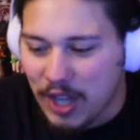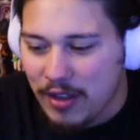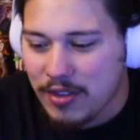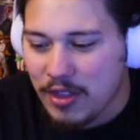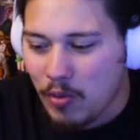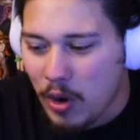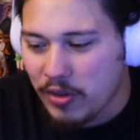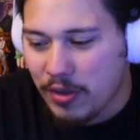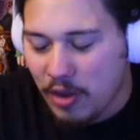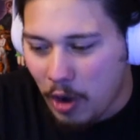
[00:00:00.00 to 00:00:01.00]
does the
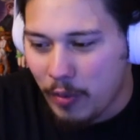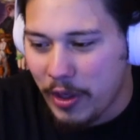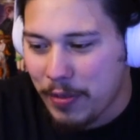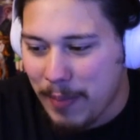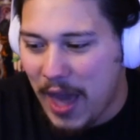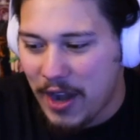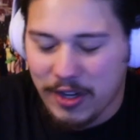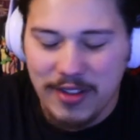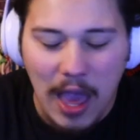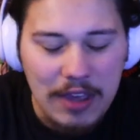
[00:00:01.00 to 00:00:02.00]
one you start with matter?
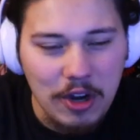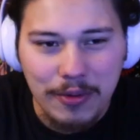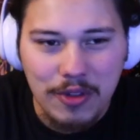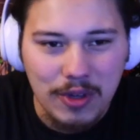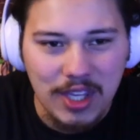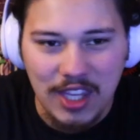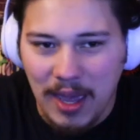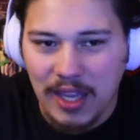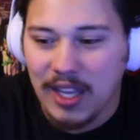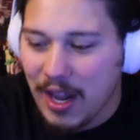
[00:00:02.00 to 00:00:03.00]
Because I started with
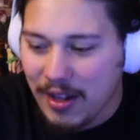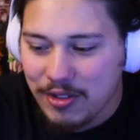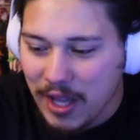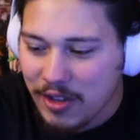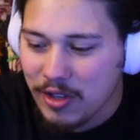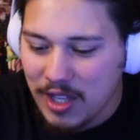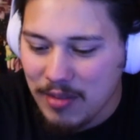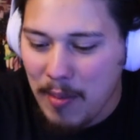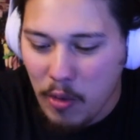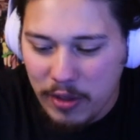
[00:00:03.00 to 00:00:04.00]
Tsukihime, and I still like
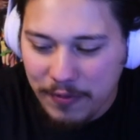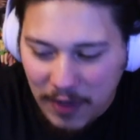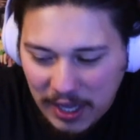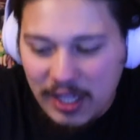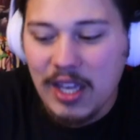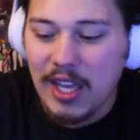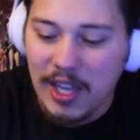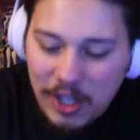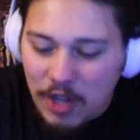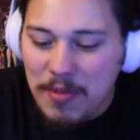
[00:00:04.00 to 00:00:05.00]
Tsukihime more than Fate.
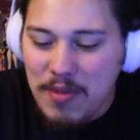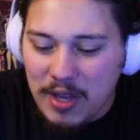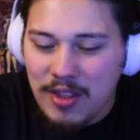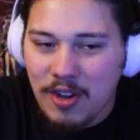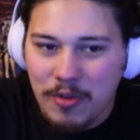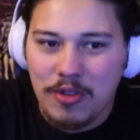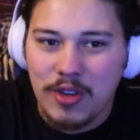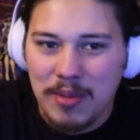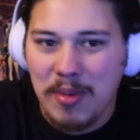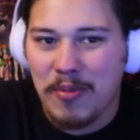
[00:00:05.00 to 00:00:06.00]
It could be because I started with
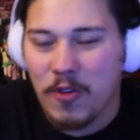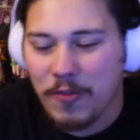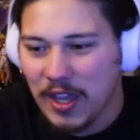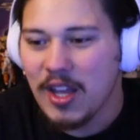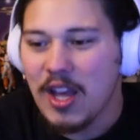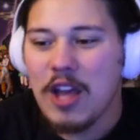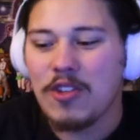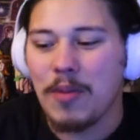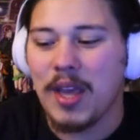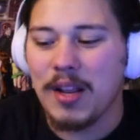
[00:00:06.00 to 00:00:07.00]
Tsukihime before Fate.
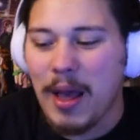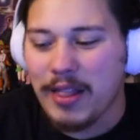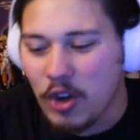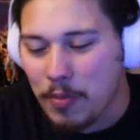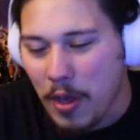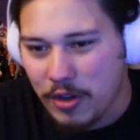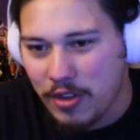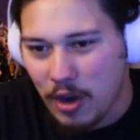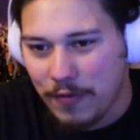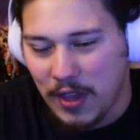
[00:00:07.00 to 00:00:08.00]
So I'm getting my little brother
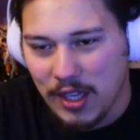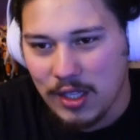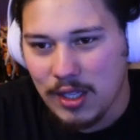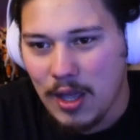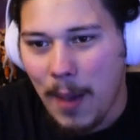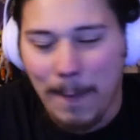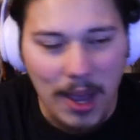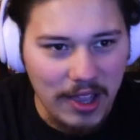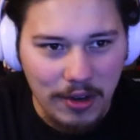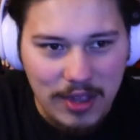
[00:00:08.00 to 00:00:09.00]
to start Fate,
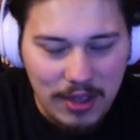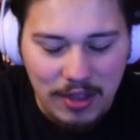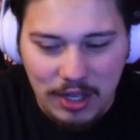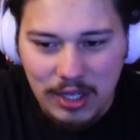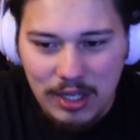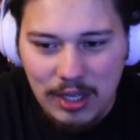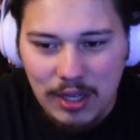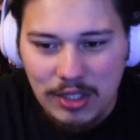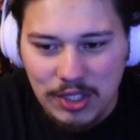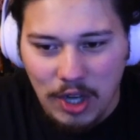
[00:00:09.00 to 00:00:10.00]
my little sister
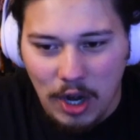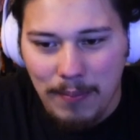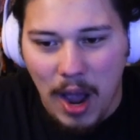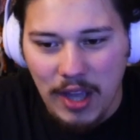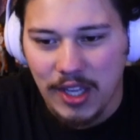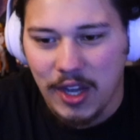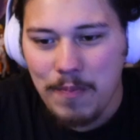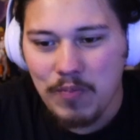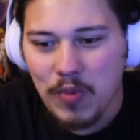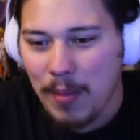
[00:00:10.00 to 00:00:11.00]
to start
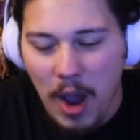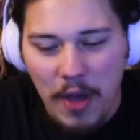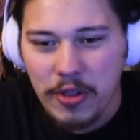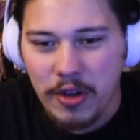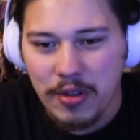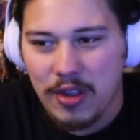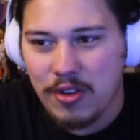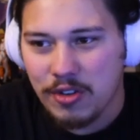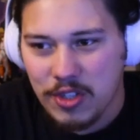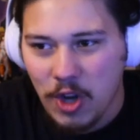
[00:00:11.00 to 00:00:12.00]
Mahoyo, and my other little
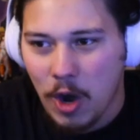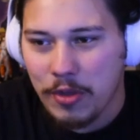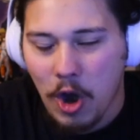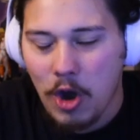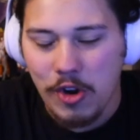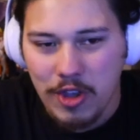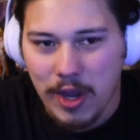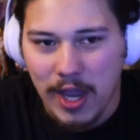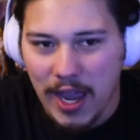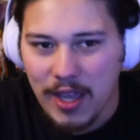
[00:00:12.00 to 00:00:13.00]
sister to start with Kara no
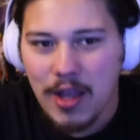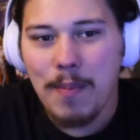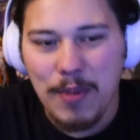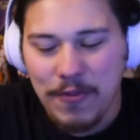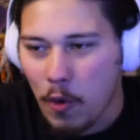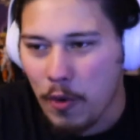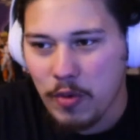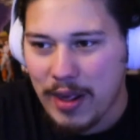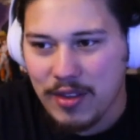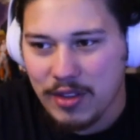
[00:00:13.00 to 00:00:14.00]
Kyokai before
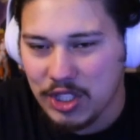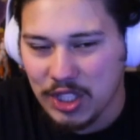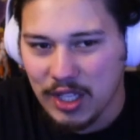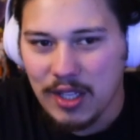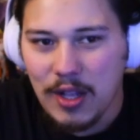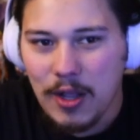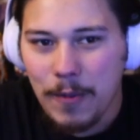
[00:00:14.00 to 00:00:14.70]
the rest of the shit.